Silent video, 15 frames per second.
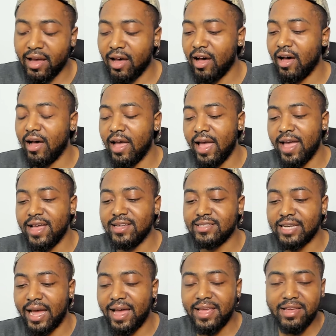Uh,
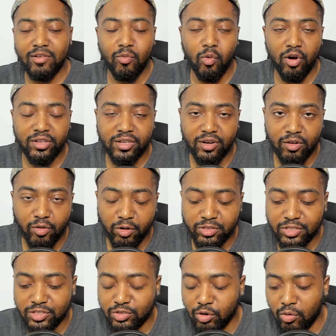as I worked at a
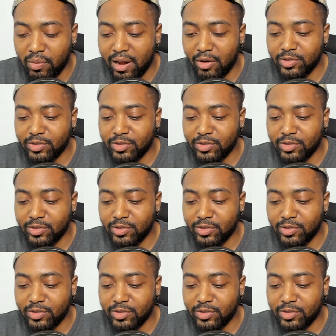grocery store when I